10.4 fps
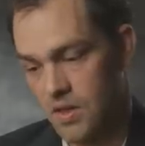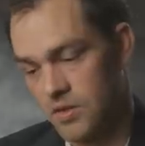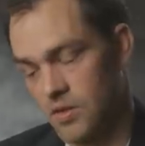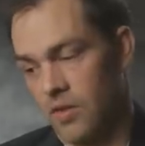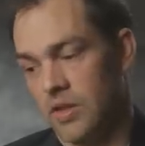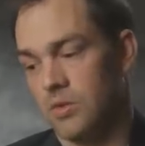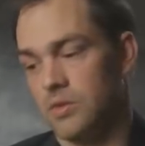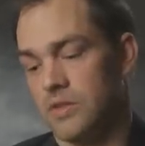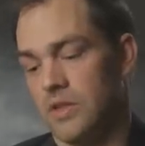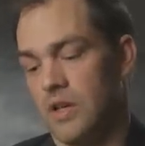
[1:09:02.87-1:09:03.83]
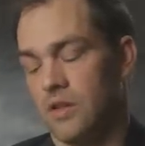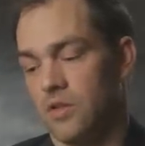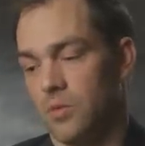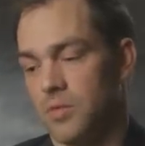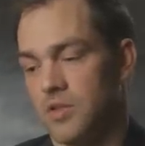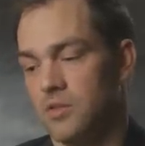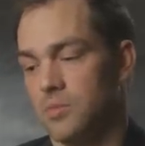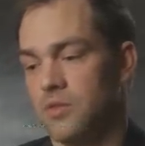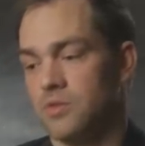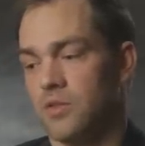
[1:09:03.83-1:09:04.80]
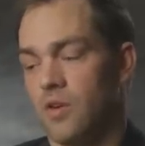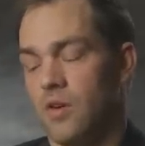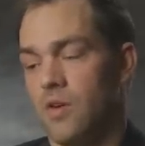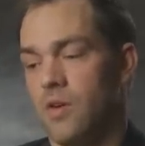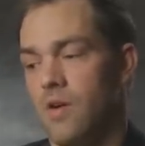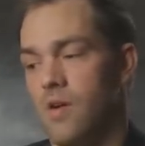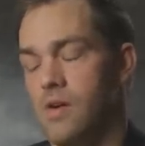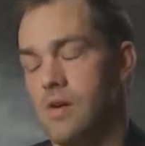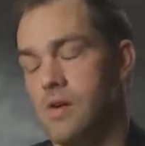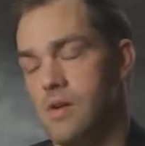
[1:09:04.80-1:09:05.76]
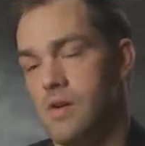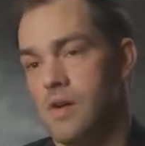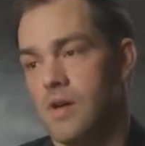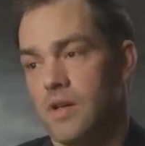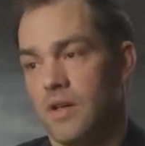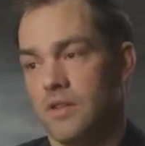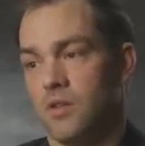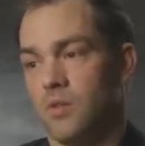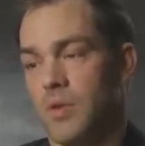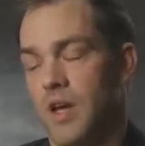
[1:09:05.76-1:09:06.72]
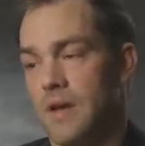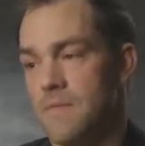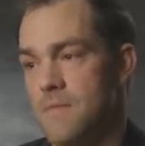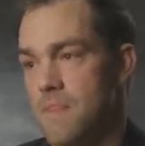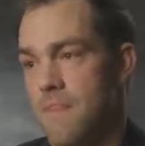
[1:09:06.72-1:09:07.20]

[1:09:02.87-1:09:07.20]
Sergeant Hill was the 3rd platoon sergeant. I told him, hey,